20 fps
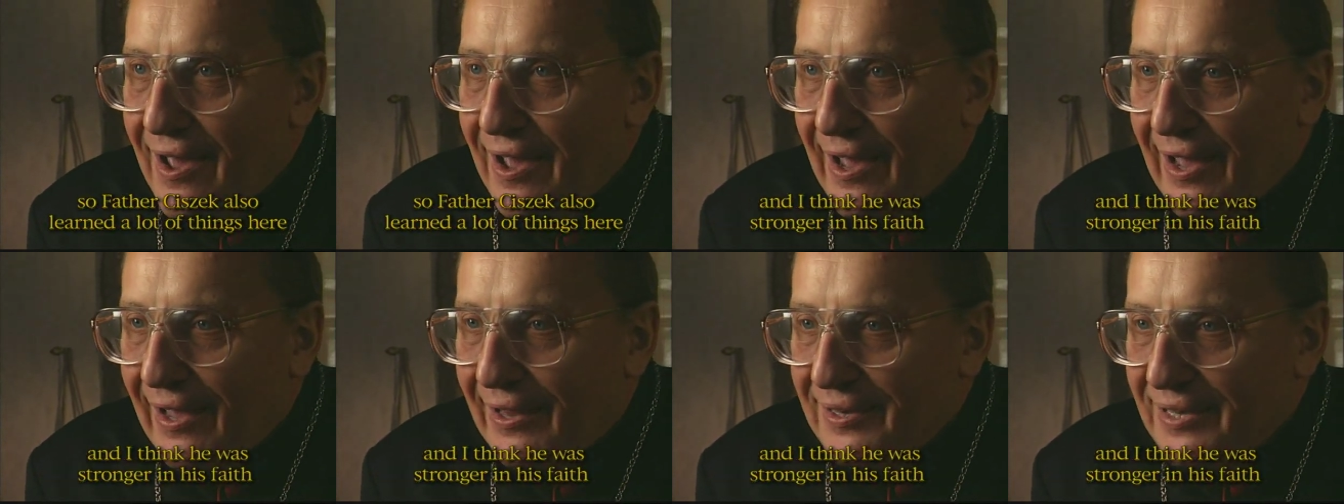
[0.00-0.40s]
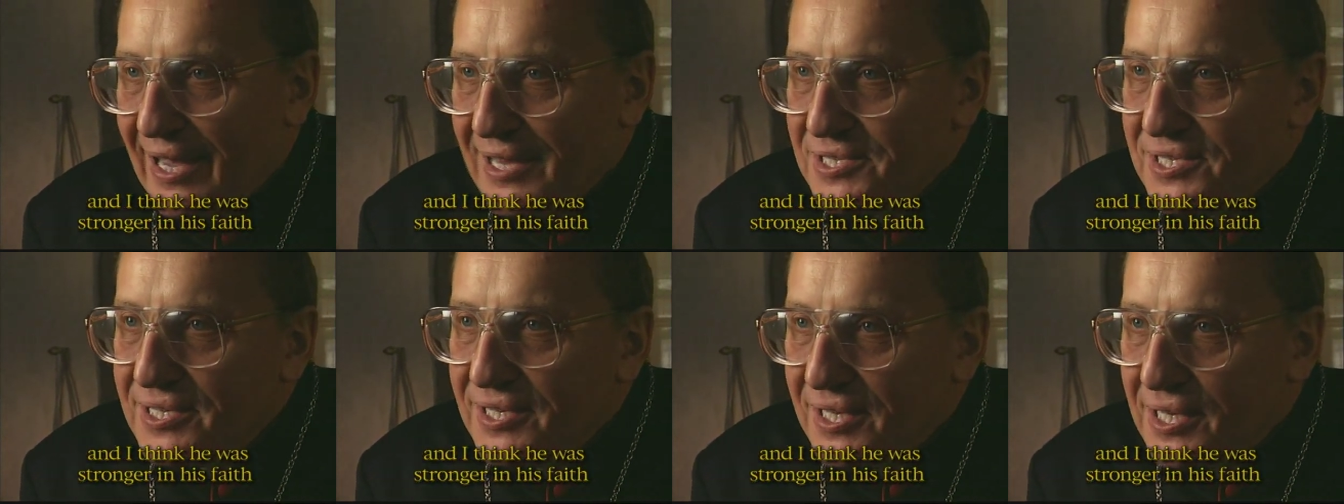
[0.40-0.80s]
and
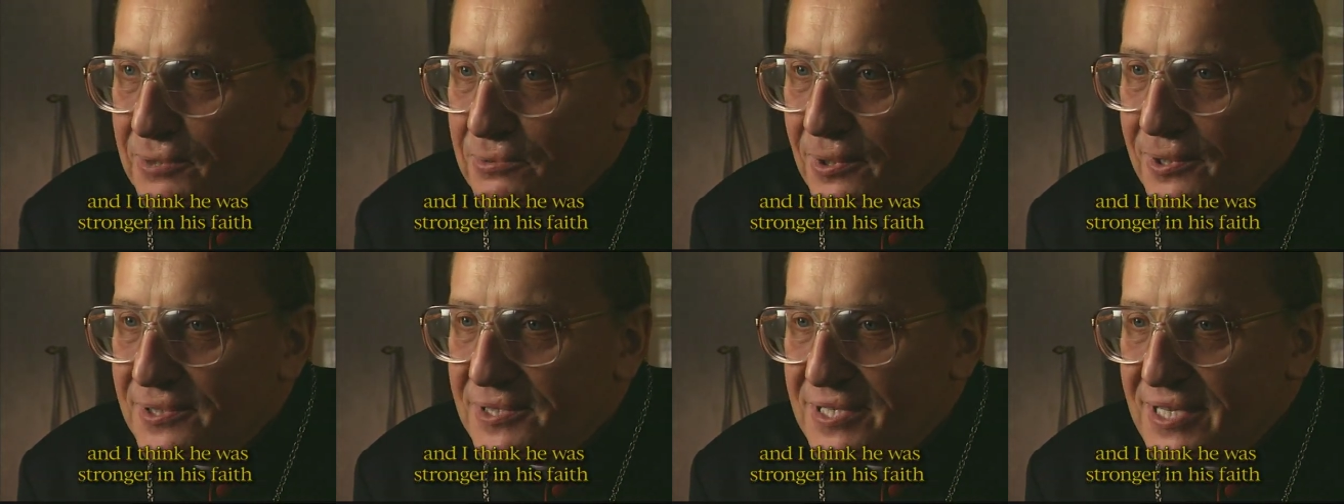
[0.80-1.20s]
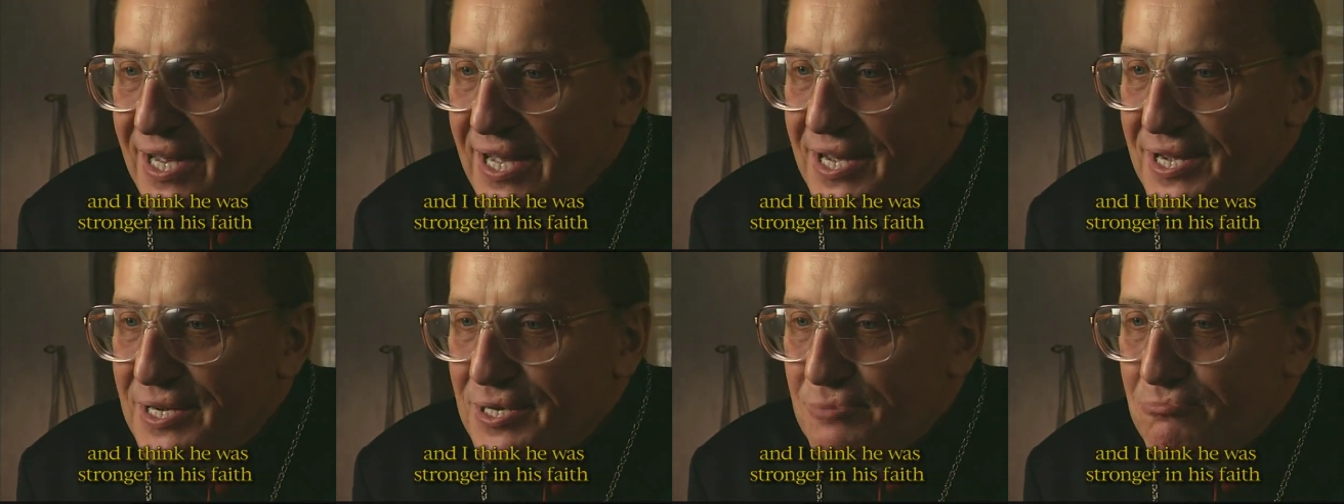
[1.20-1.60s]
I think he was
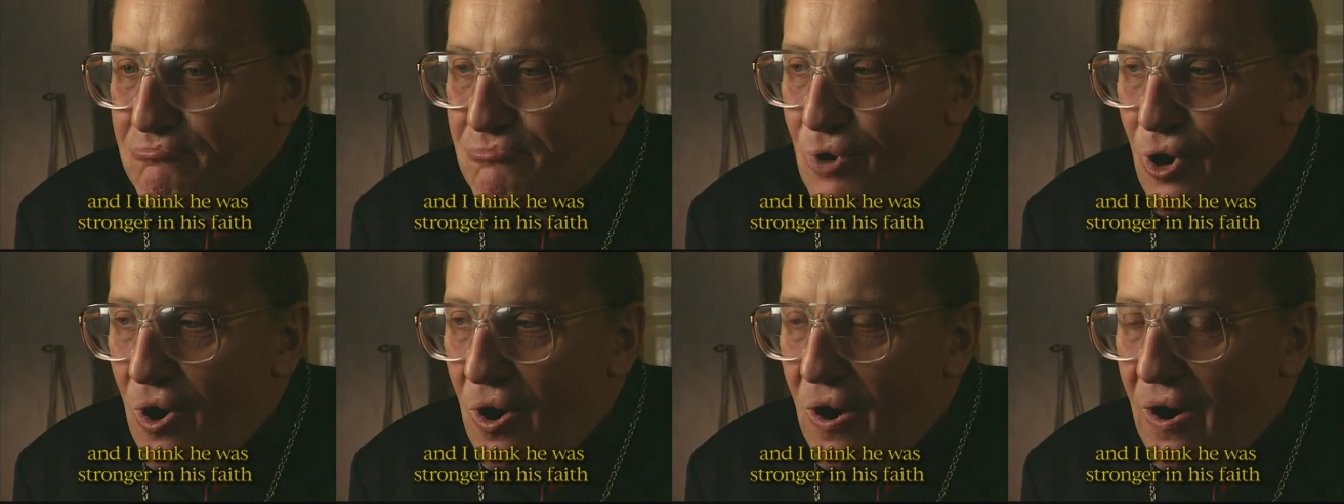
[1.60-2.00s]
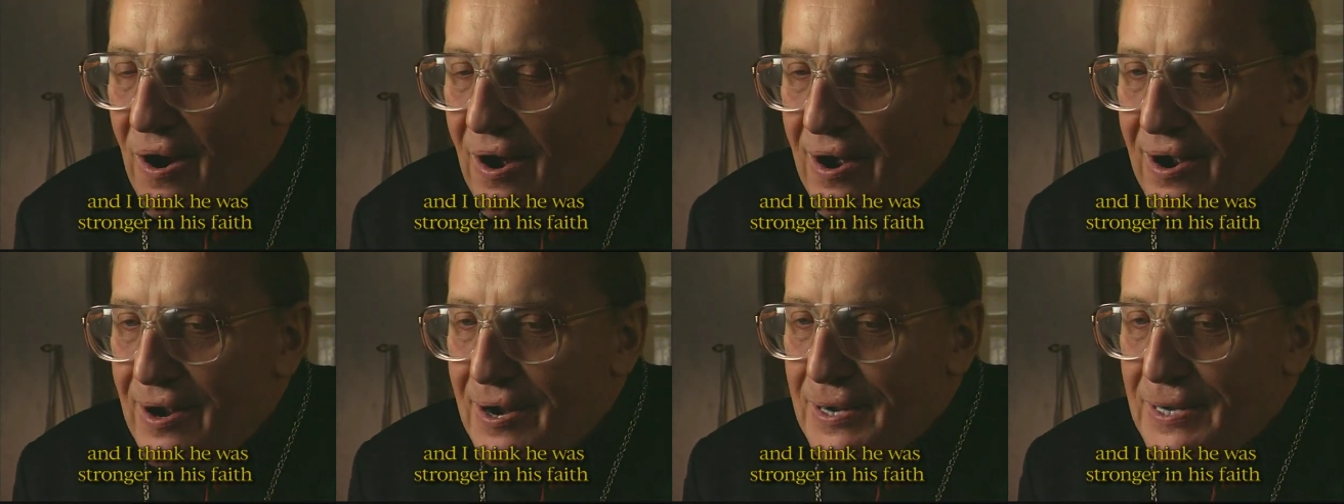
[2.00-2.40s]
more
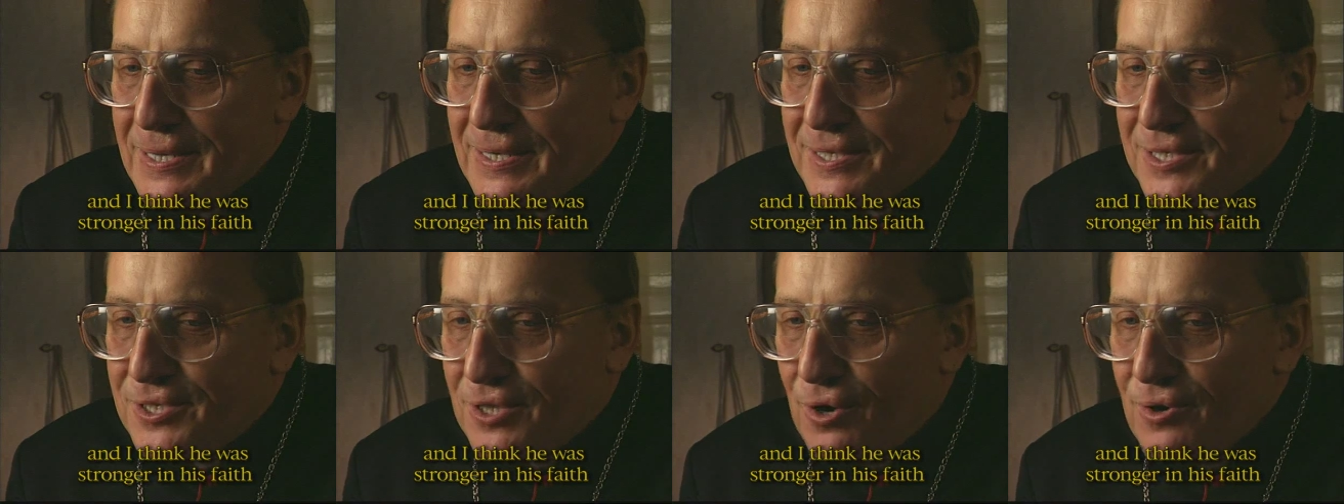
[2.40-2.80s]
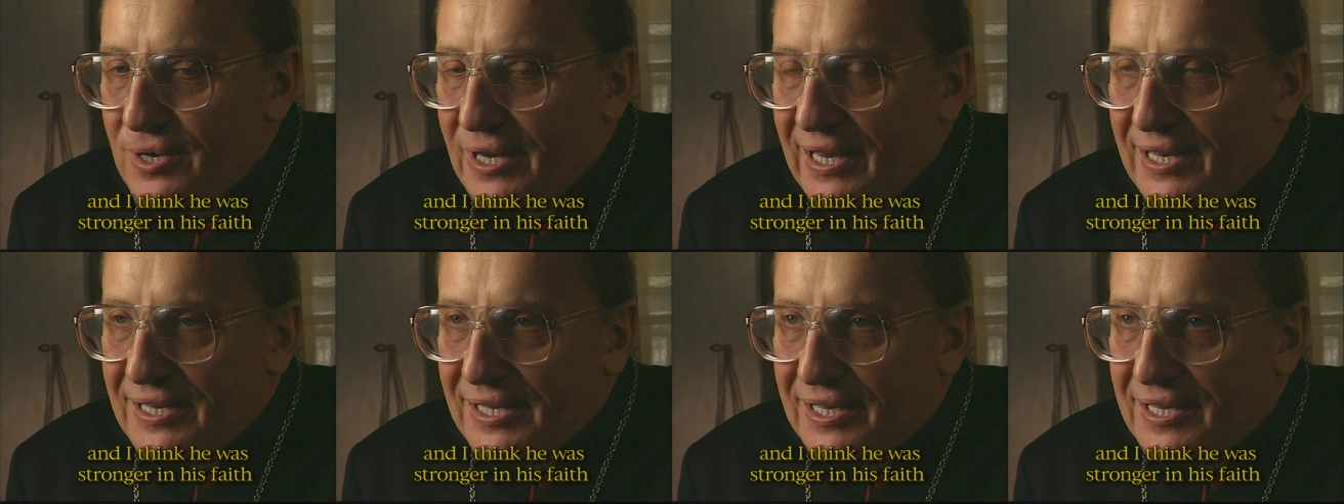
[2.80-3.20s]

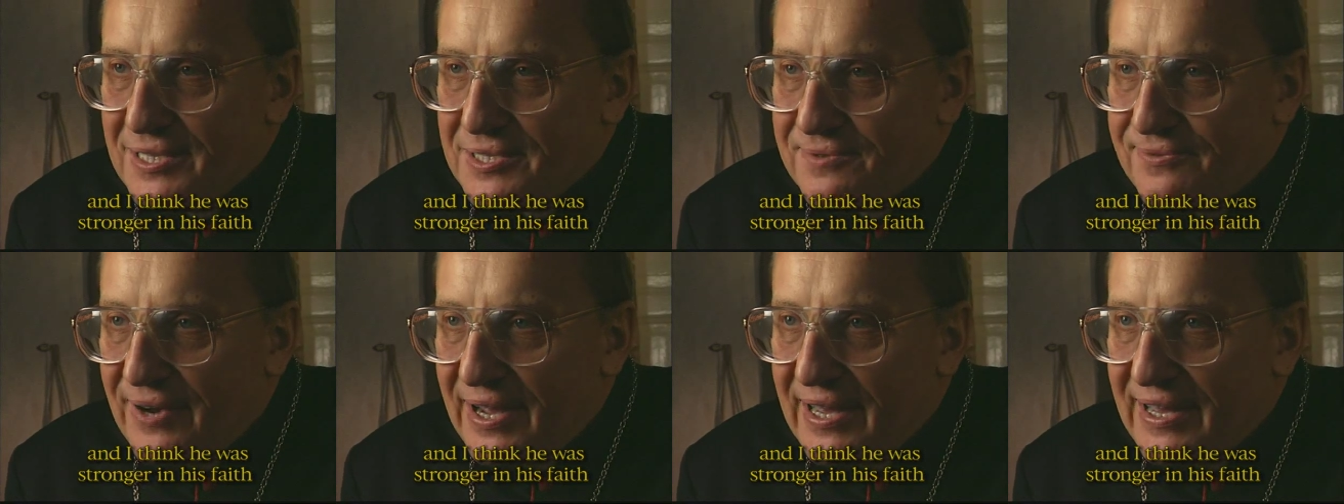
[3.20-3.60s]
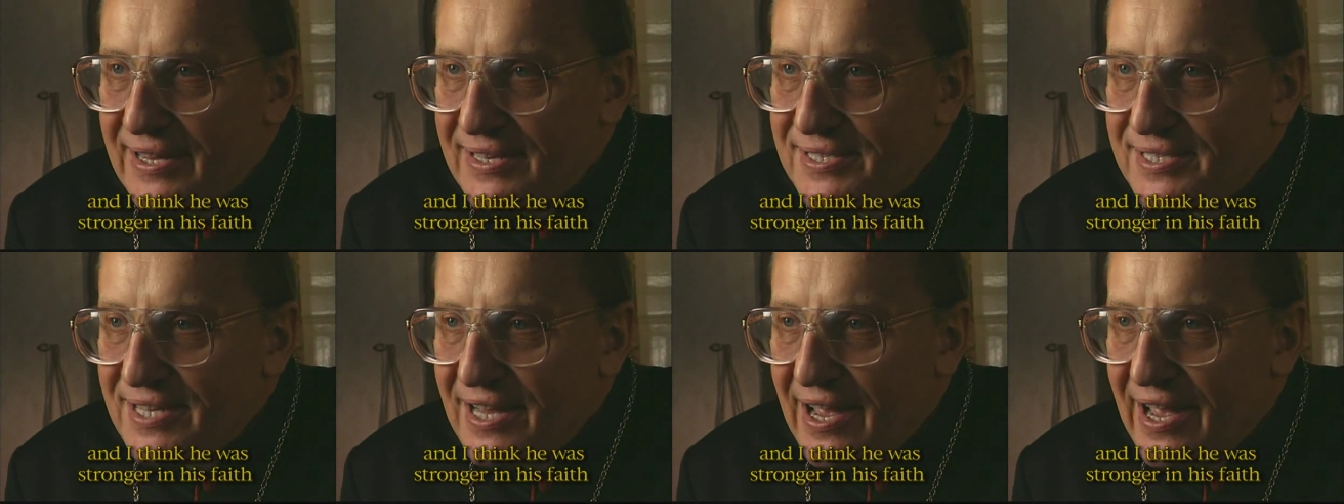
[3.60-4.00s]
stronger in his
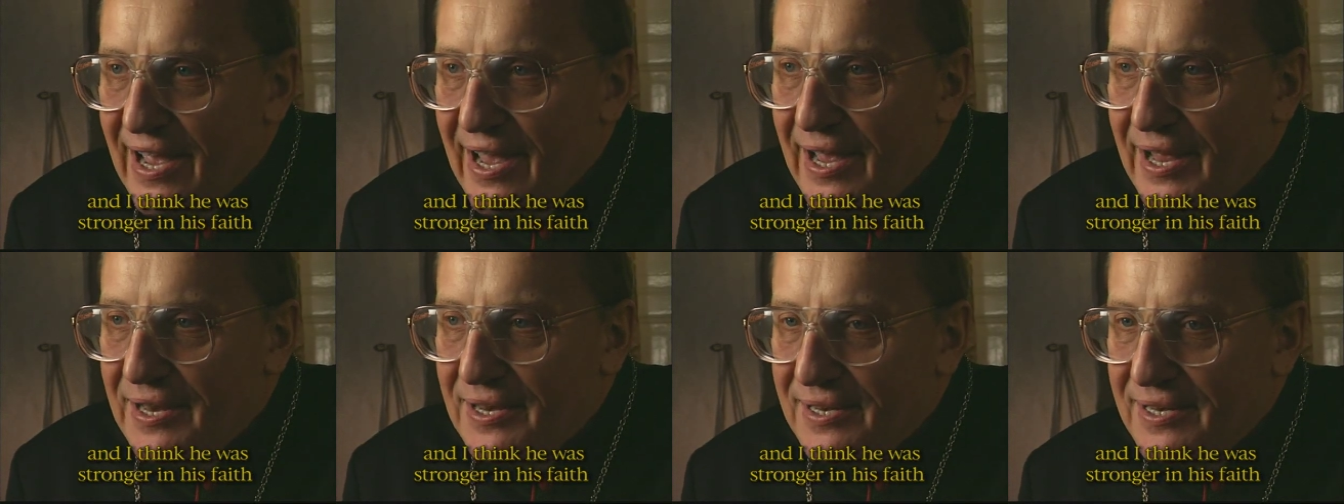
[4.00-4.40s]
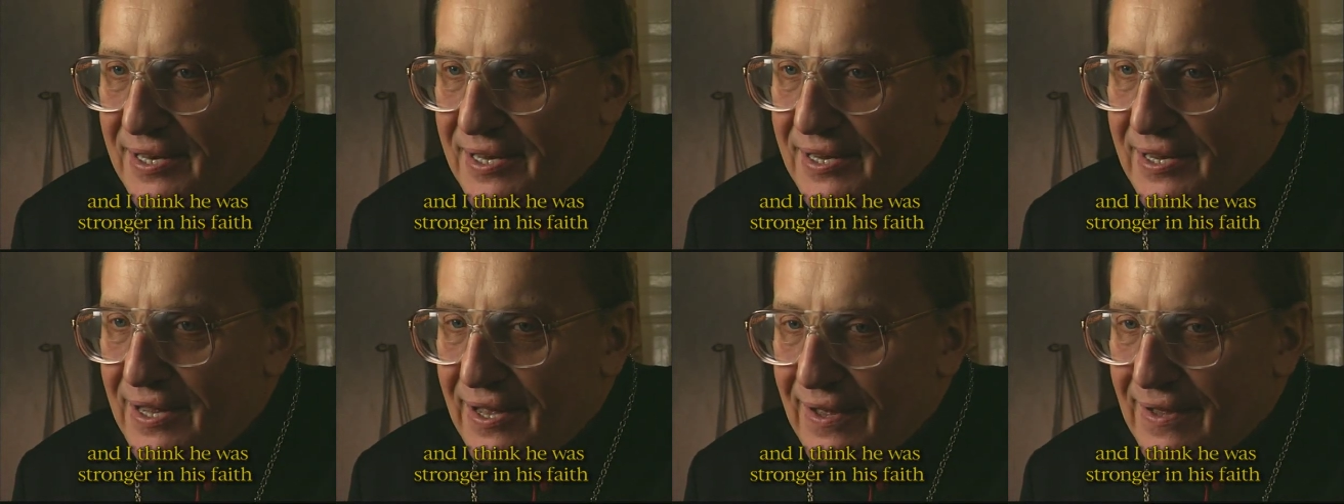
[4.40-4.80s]
faith
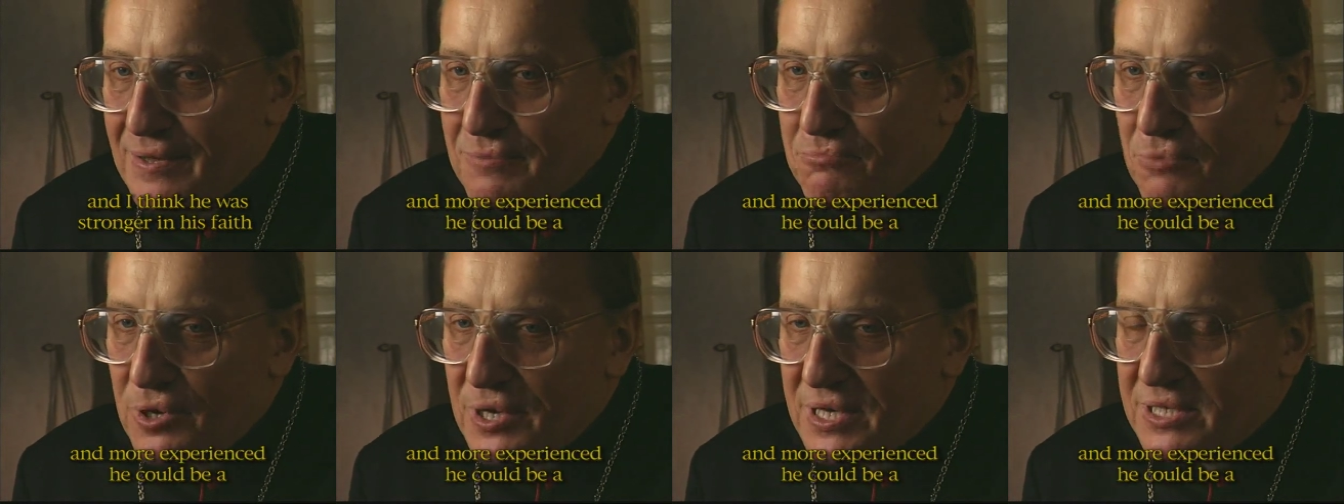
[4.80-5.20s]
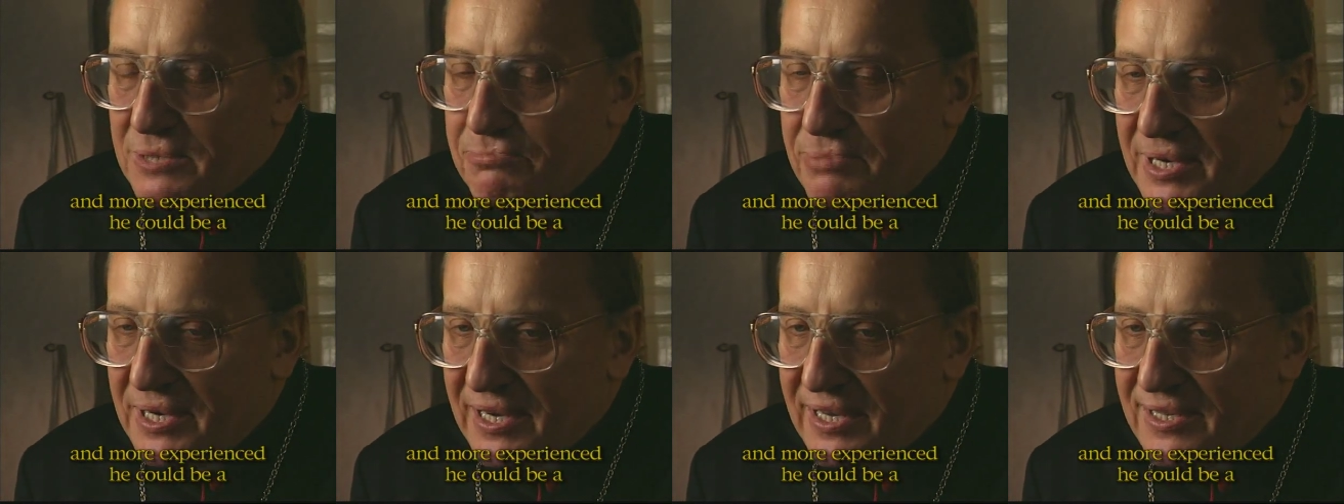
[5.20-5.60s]
and more
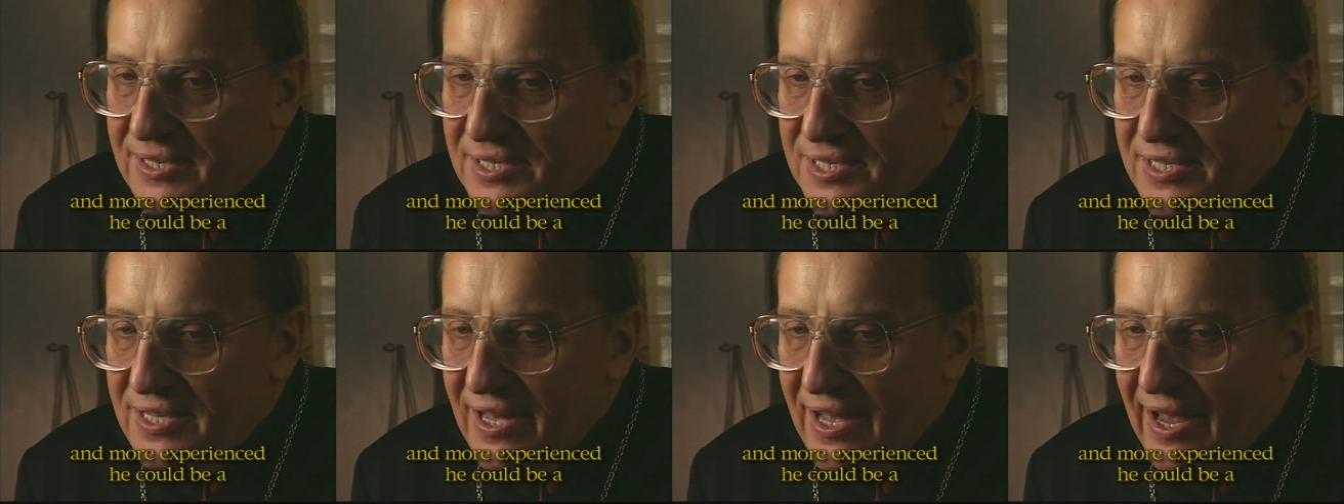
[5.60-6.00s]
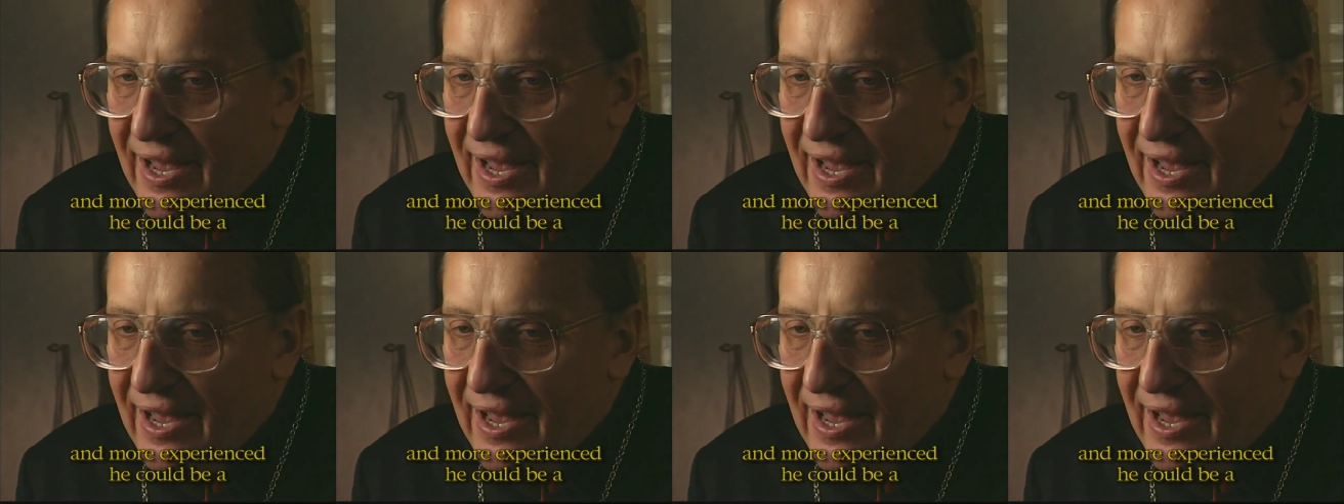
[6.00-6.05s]
experienced,